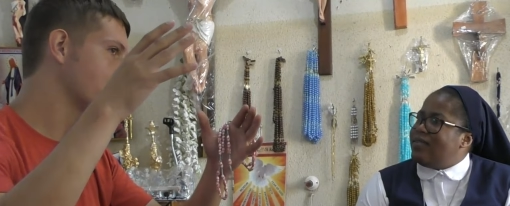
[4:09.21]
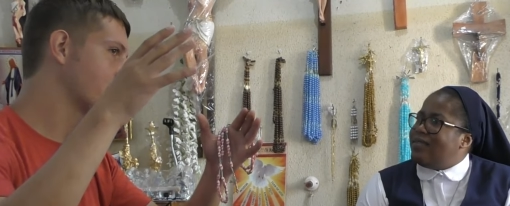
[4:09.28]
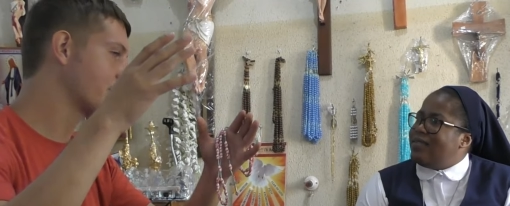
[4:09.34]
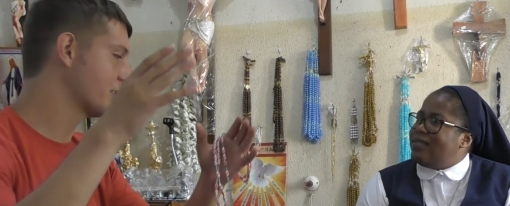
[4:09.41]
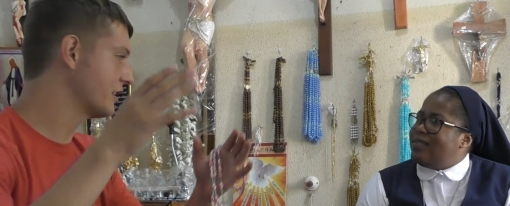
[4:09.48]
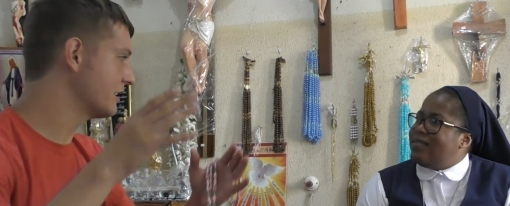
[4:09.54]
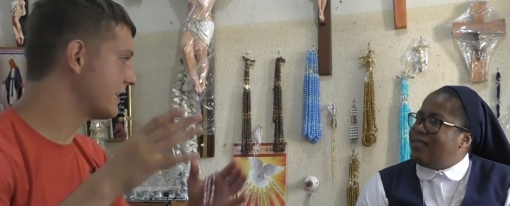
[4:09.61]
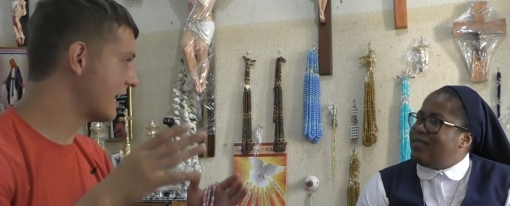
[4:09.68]

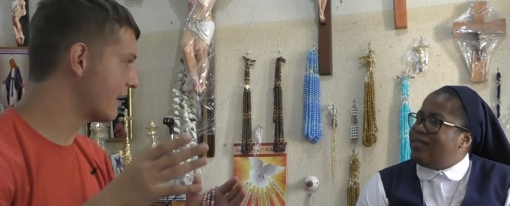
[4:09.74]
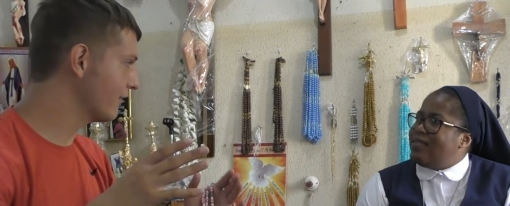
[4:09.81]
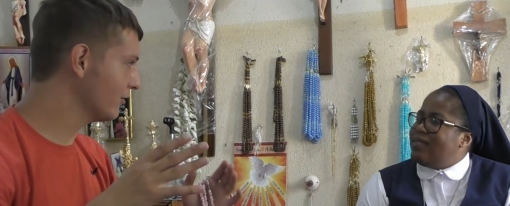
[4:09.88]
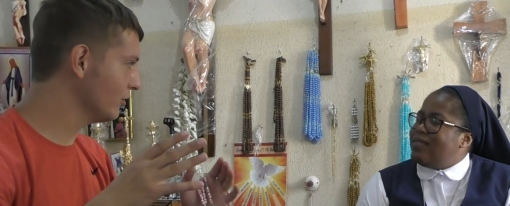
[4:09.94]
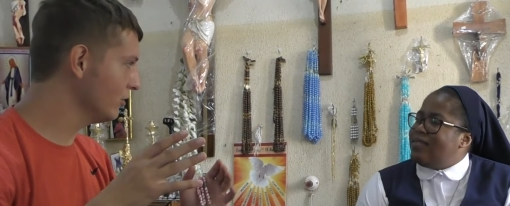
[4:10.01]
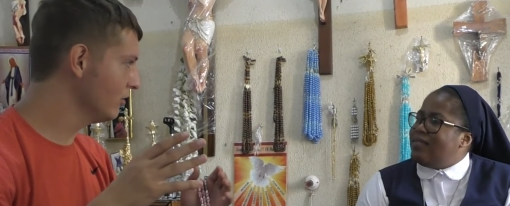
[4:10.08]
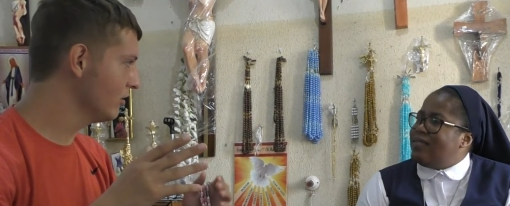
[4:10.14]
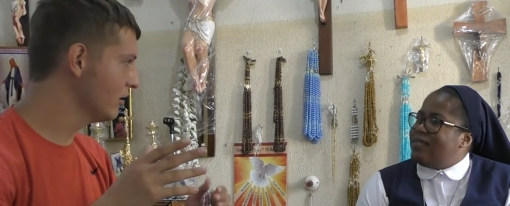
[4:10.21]
Speaker 1: for the
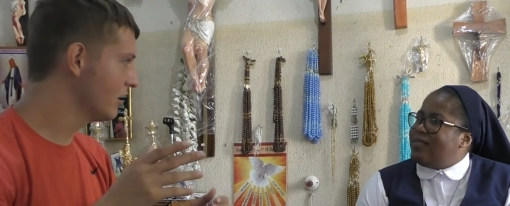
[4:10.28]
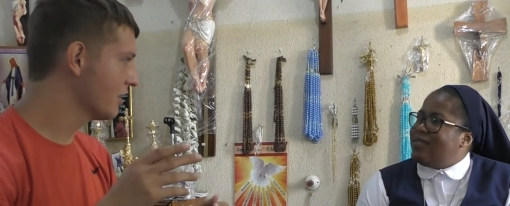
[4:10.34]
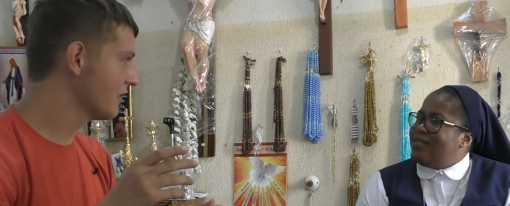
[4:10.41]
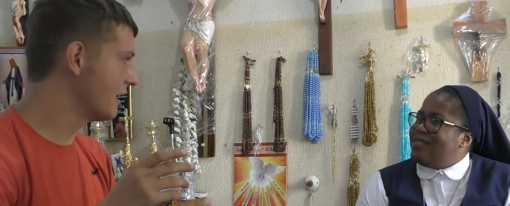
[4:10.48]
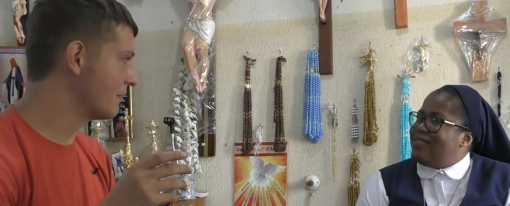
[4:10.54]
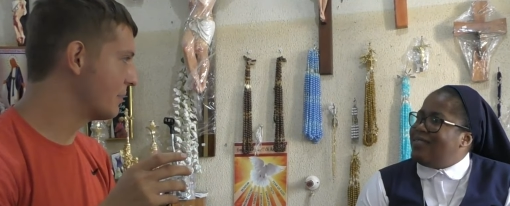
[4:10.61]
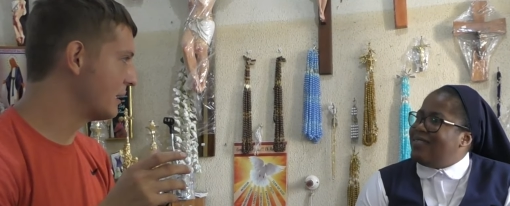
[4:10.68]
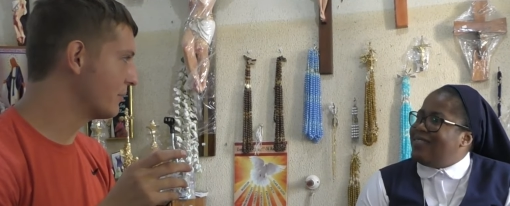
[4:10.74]
devil
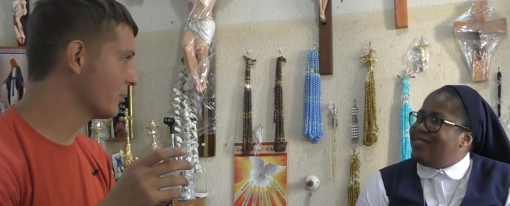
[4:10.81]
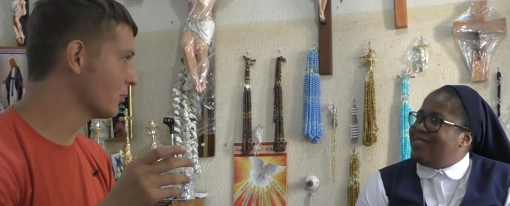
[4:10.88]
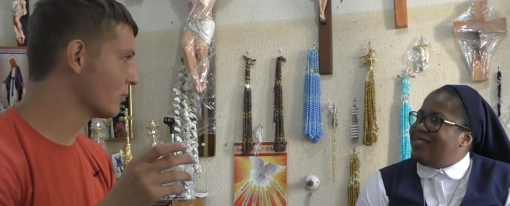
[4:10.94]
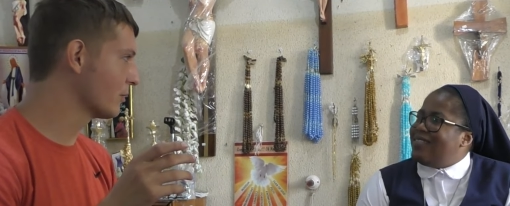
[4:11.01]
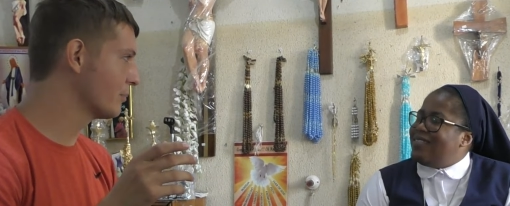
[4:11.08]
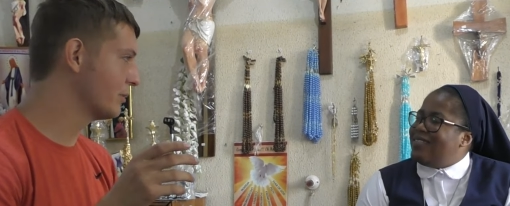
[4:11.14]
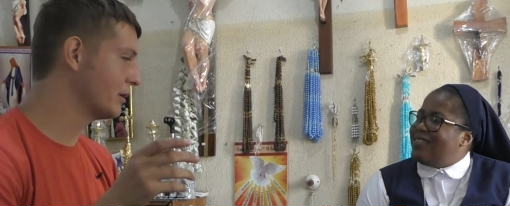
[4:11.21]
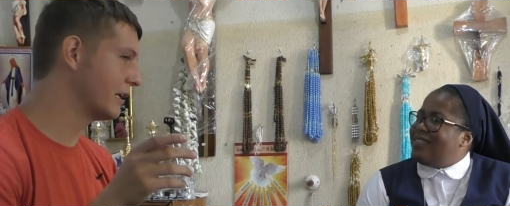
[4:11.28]
that people
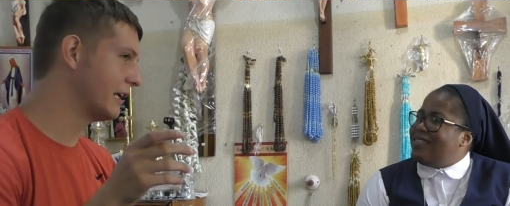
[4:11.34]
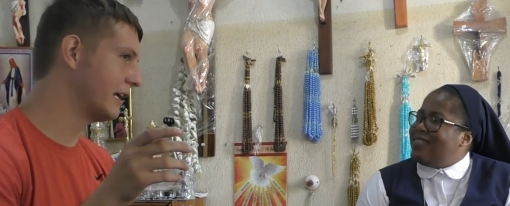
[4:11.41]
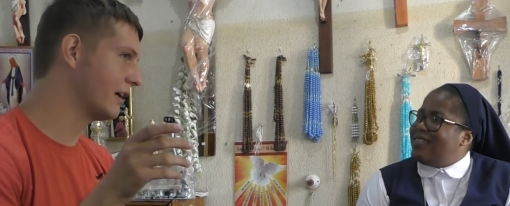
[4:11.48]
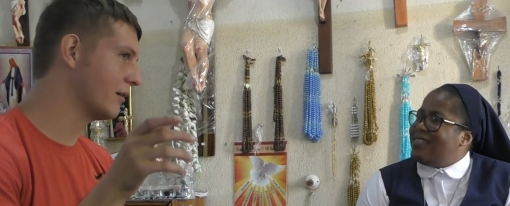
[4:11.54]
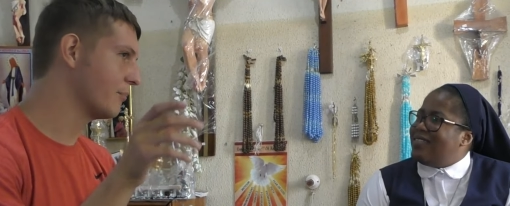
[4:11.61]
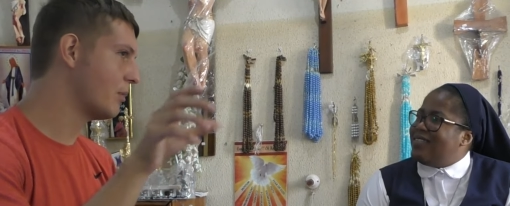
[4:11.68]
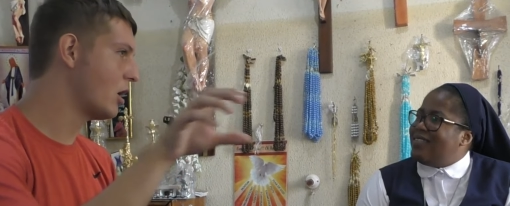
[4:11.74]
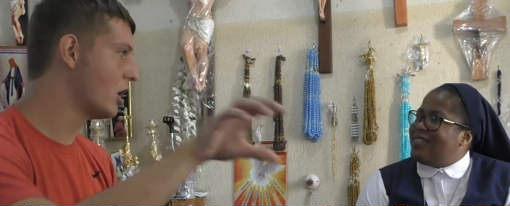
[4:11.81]
were
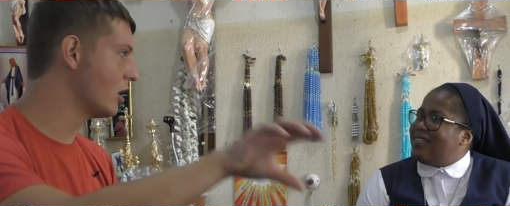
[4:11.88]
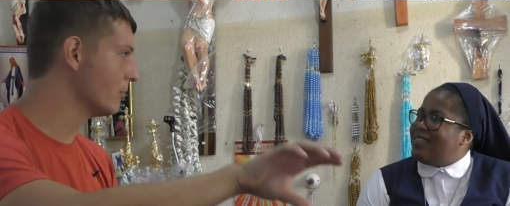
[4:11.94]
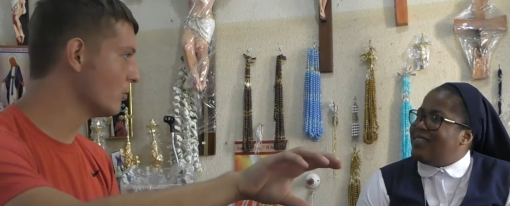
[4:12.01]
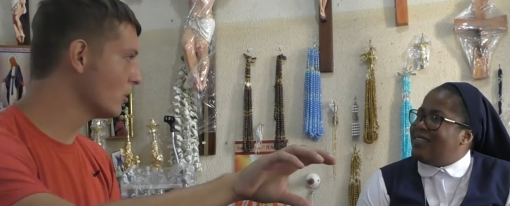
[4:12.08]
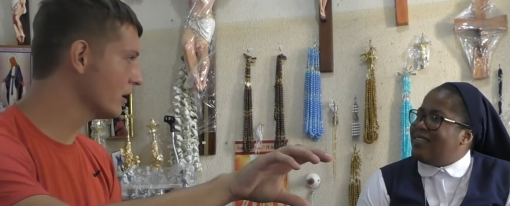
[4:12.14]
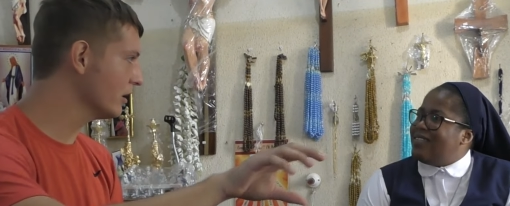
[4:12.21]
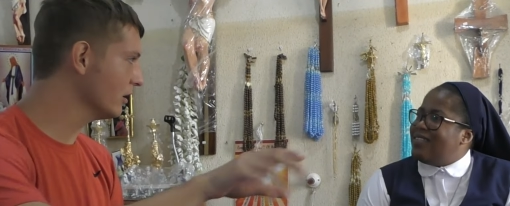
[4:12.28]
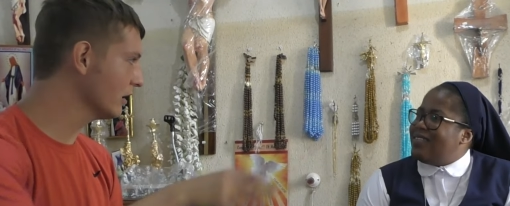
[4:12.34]
putting palm
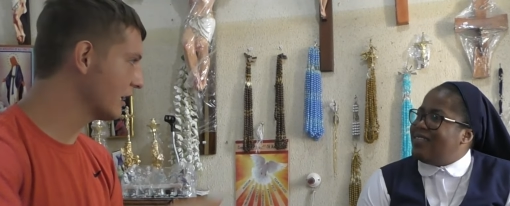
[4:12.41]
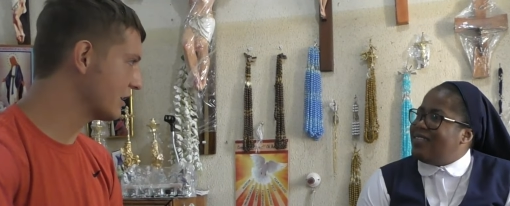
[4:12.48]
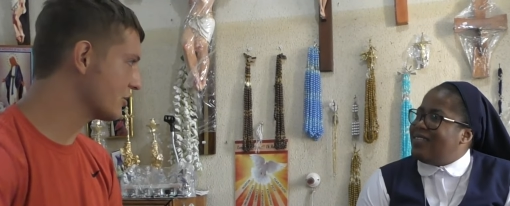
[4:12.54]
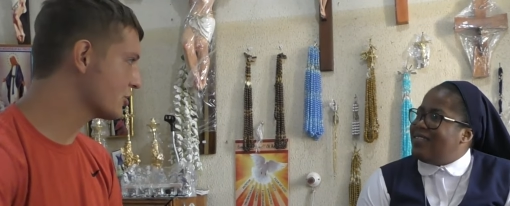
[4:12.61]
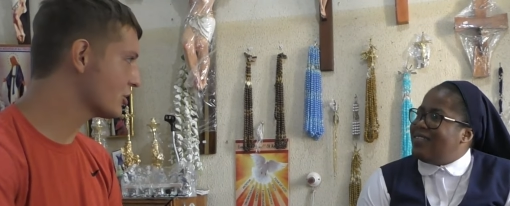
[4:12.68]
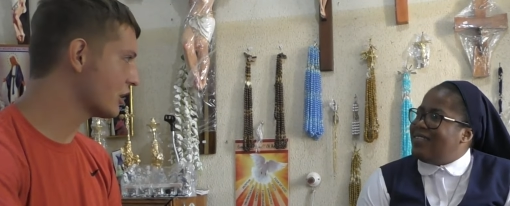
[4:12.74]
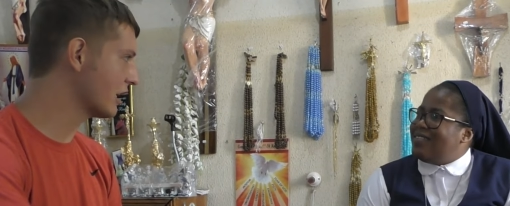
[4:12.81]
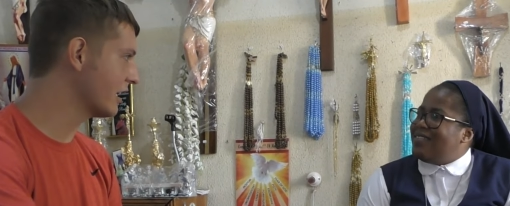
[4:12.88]
oil
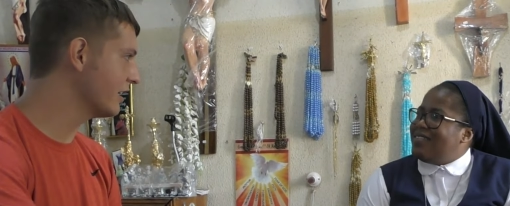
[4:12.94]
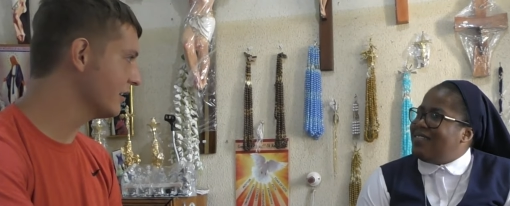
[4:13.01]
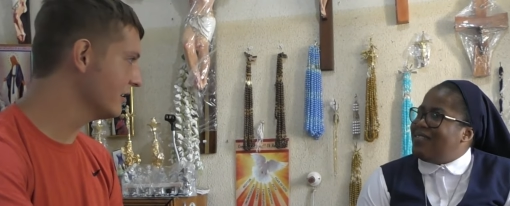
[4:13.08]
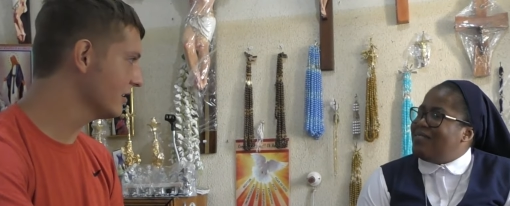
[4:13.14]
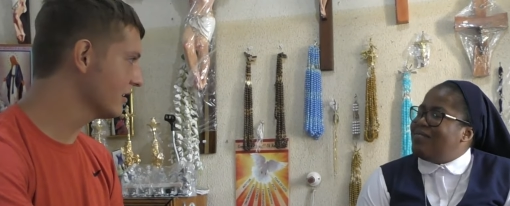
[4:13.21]
and gin